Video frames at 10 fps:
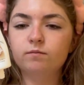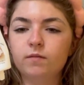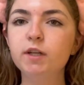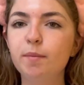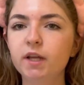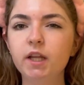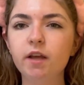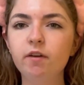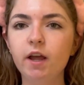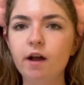typically
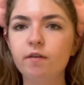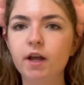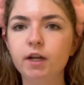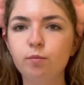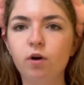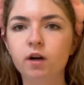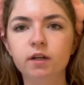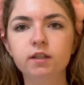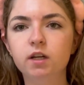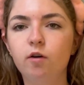if I have any
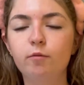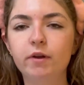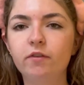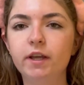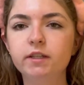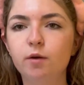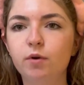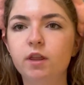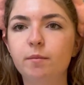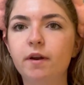products that go on my face, I
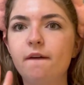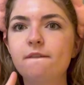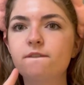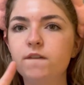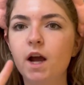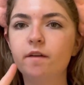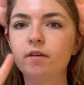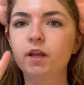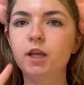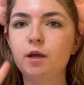put them in
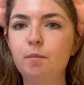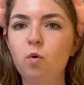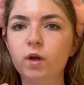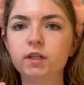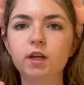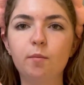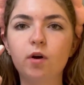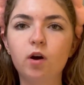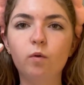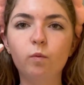5 key points. I
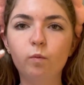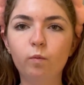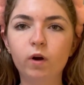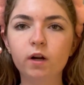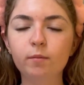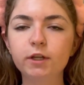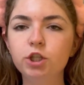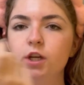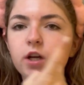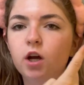put one on my
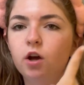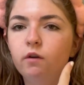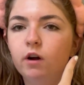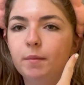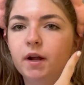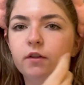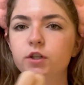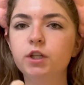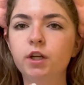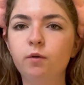cheek, one on my other
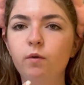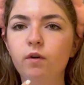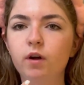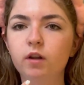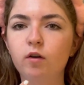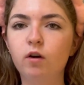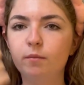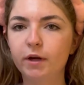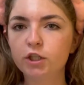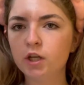cheek, a little on
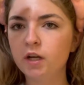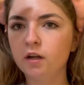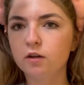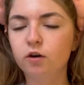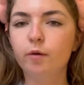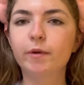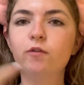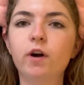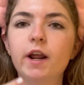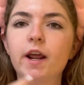my chin, a little on my
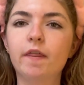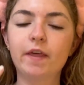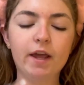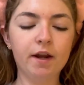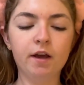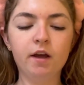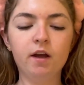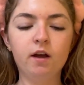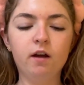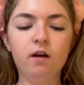forehead, and then
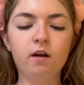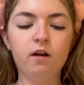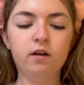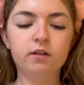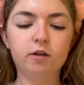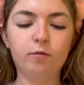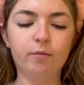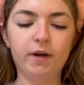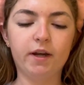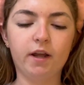some on
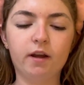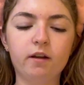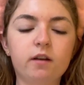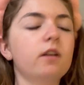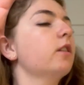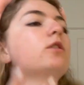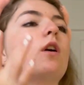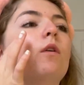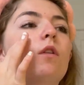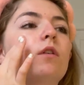my neck.
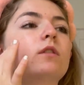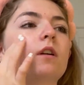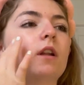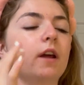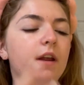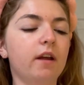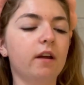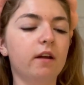So those are like